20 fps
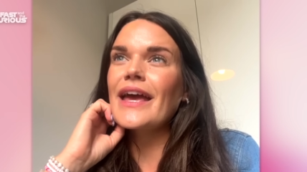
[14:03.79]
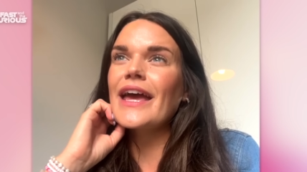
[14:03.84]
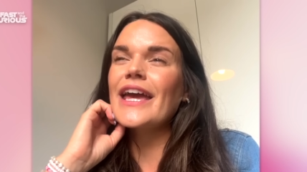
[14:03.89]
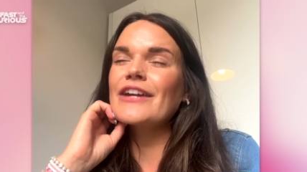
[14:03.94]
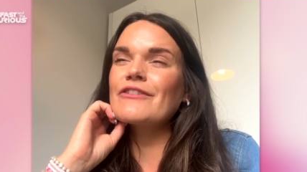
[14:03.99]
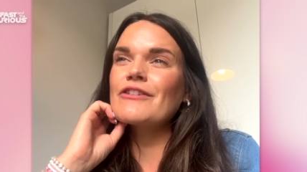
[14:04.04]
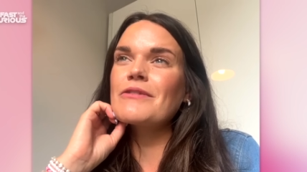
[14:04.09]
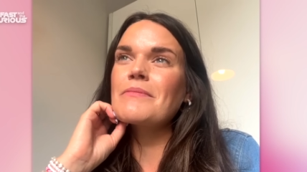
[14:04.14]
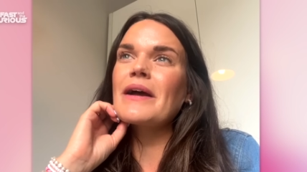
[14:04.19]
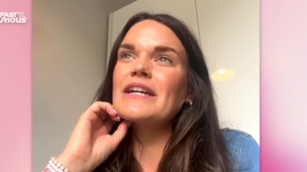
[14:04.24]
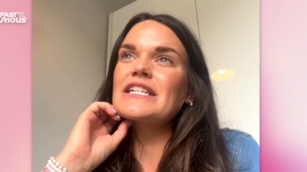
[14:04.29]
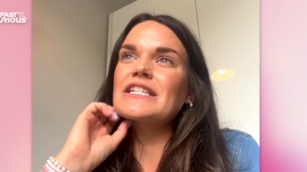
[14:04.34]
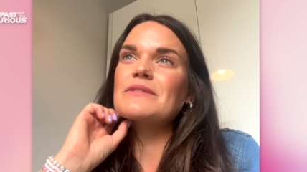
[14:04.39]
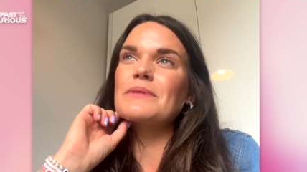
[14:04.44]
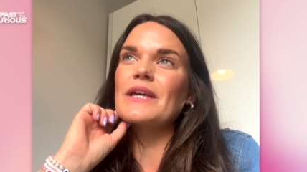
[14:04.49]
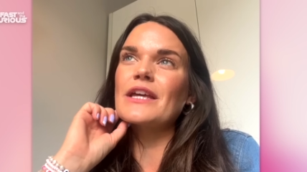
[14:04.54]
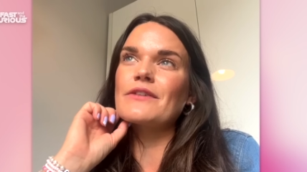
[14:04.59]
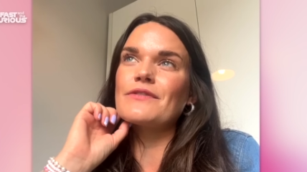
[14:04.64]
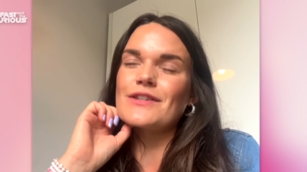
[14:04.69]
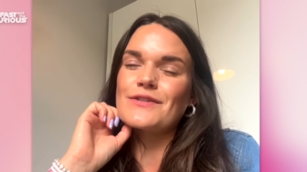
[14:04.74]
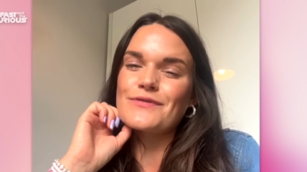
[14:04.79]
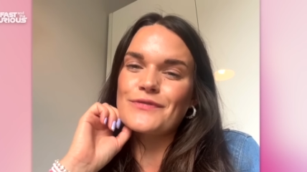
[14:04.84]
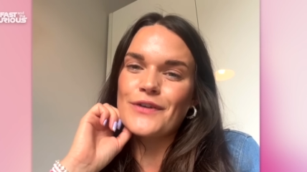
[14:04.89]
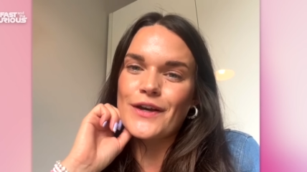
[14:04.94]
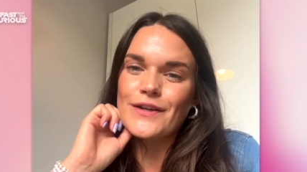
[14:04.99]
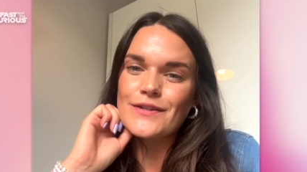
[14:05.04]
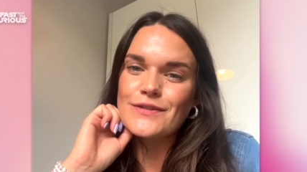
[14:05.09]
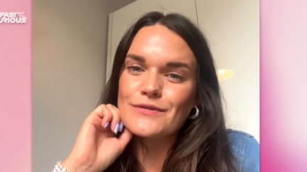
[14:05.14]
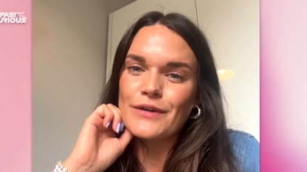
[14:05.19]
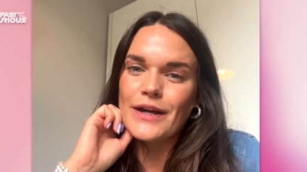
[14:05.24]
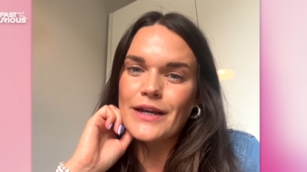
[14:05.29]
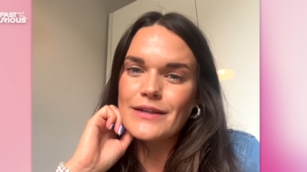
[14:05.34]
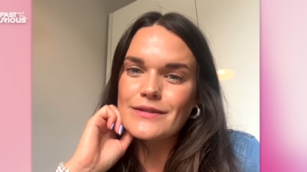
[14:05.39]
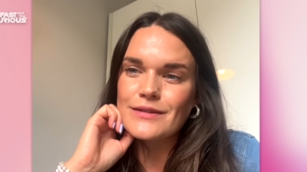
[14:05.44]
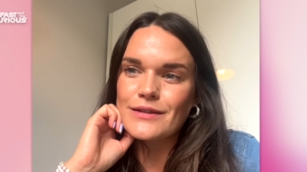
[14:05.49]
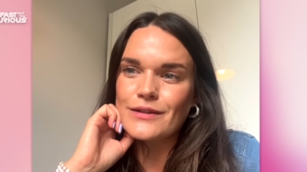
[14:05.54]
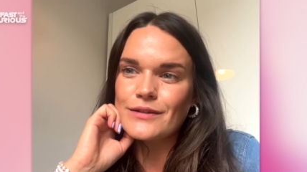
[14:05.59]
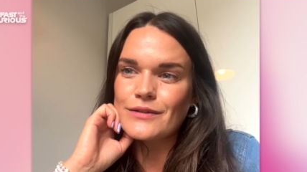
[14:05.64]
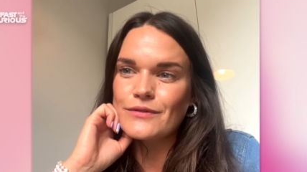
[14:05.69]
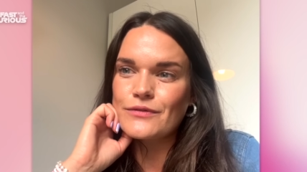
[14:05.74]
Yeah, it reminded me of his first
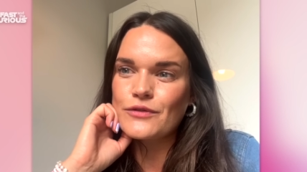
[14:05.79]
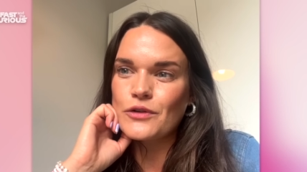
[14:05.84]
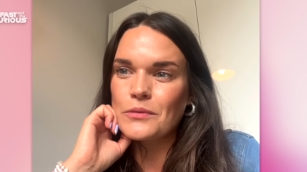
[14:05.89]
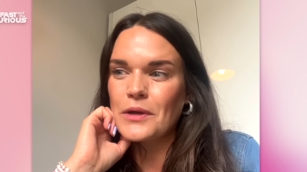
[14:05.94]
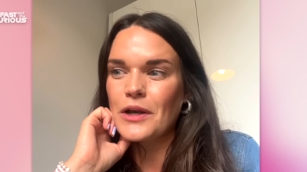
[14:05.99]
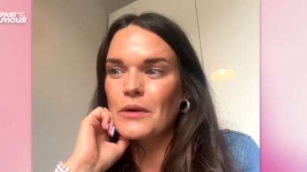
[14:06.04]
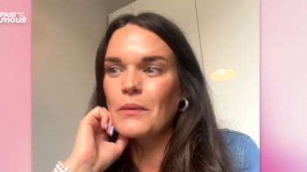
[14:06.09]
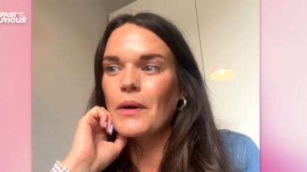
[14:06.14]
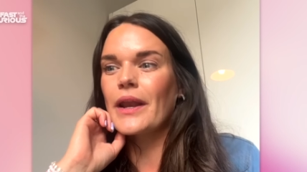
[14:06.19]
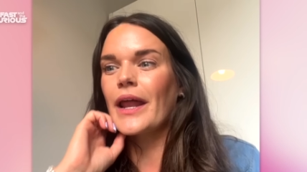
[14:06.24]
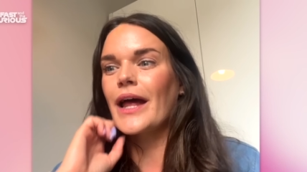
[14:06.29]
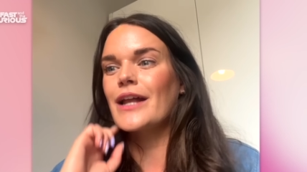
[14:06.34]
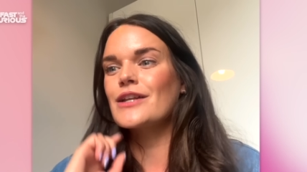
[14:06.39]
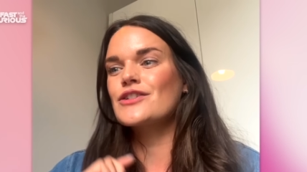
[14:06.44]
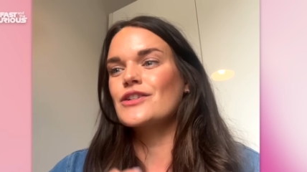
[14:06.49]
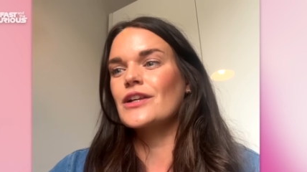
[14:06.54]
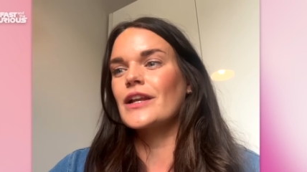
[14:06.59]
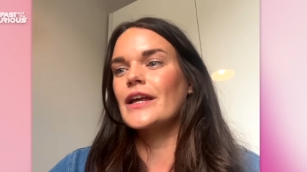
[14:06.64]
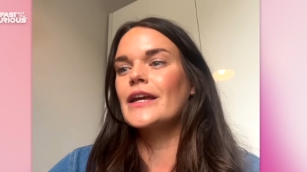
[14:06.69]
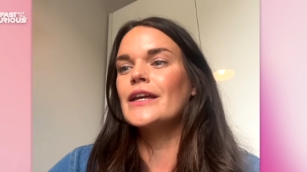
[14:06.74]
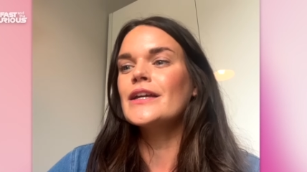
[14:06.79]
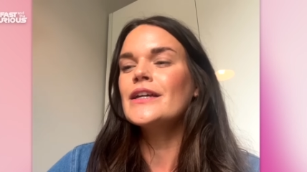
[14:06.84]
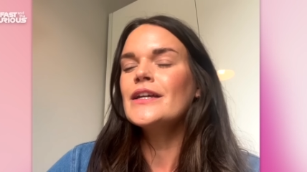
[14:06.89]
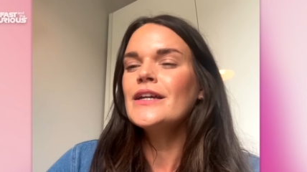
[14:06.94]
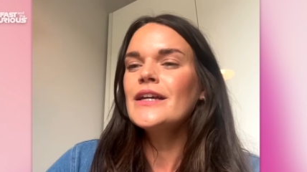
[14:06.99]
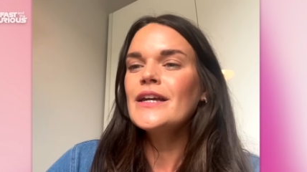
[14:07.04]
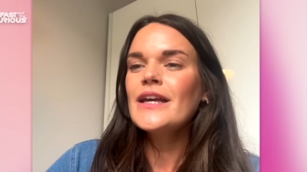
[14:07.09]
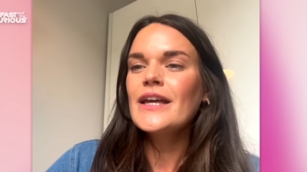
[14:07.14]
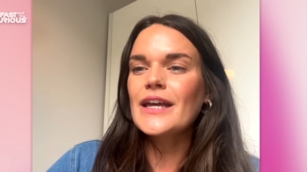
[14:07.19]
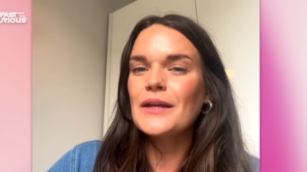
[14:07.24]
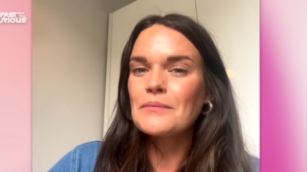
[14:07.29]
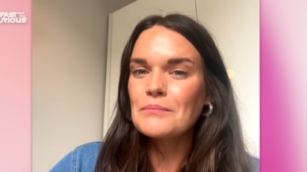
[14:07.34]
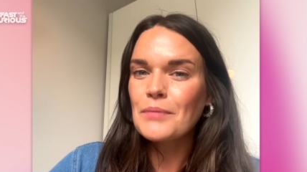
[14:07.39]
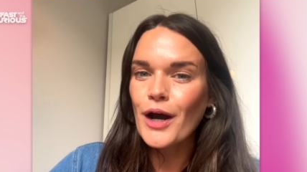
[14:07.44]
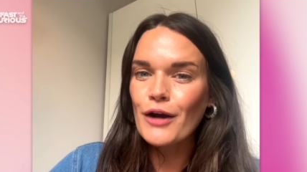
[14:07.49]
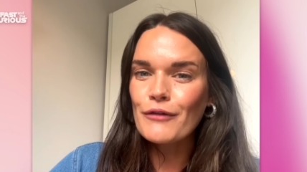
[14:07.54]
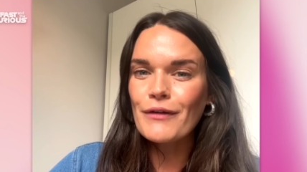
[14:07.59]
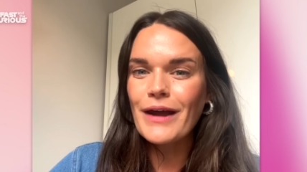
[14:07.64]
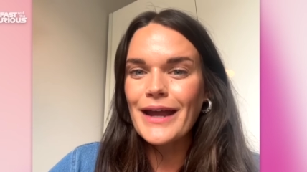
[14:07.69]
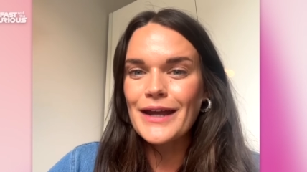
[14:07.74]
race in Formula One, actually, in
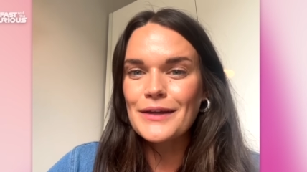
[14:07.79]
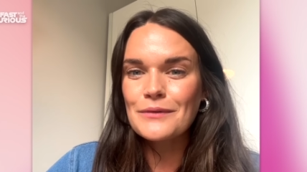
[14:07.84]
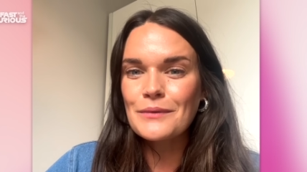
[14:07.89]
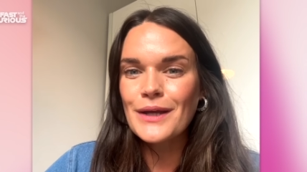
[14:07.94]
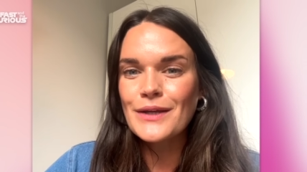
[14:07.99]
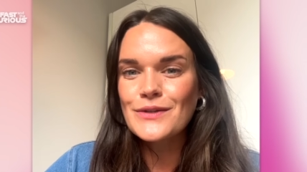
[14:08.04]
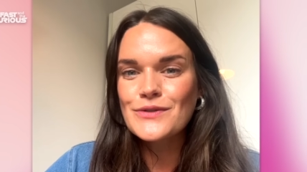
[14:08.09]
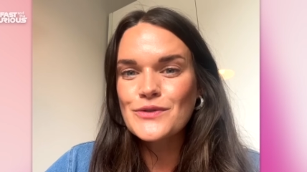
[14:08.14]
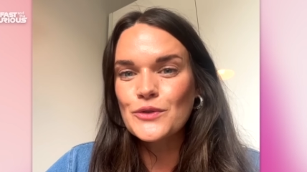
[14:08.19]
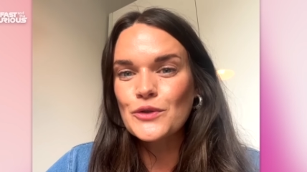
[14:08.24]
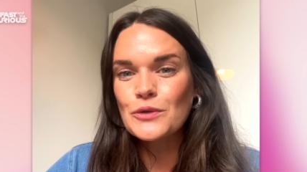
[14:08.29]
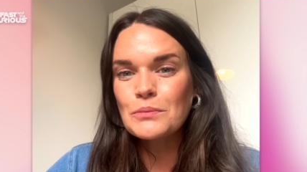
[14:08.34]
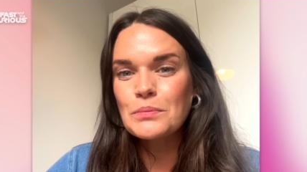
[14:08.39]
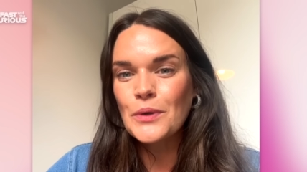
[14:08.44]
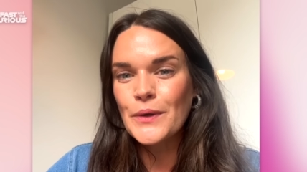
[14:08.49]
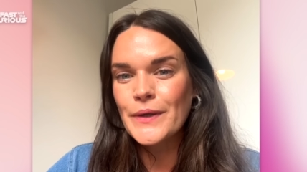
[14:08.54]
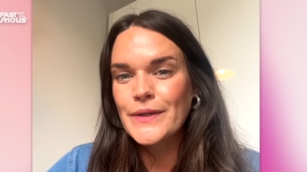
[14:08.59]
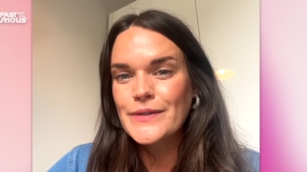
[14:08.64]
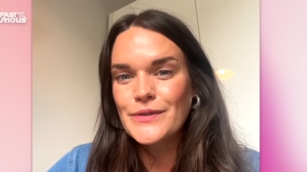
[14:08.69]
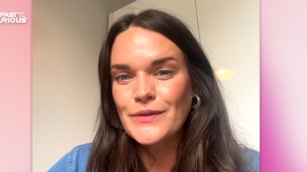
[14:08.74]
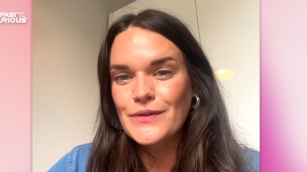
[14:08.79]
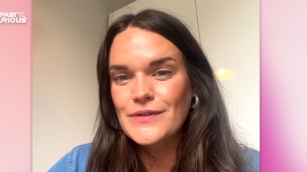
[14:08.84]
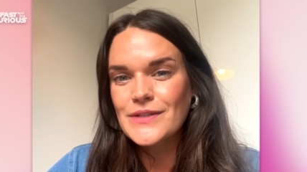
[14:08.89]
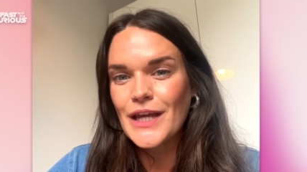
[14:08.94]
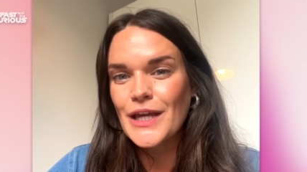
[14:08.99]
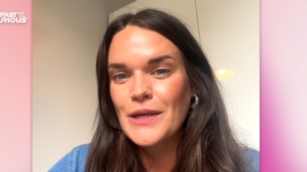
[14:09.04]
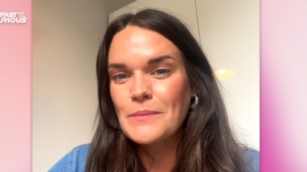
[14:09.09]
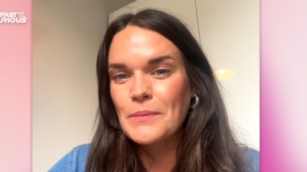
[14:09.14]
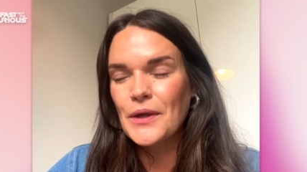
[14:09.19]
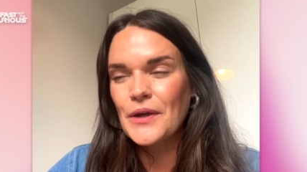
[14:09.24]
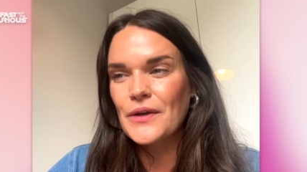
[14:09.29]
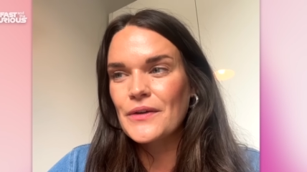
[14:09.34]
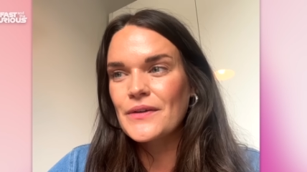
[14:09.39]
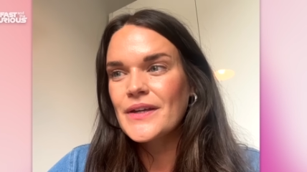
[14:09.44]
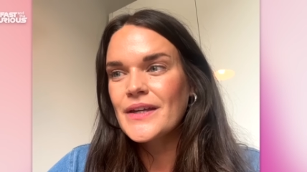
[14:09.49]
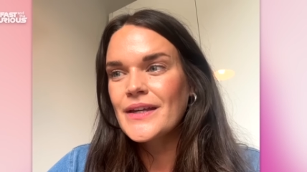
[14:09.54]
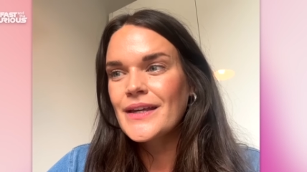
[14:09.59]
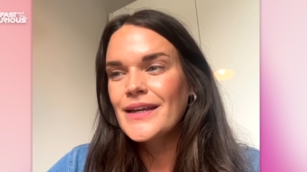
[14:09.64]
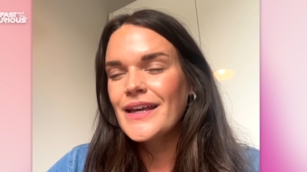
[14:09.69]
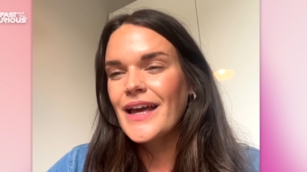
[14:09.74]
Bahrain, where he scored points on debut.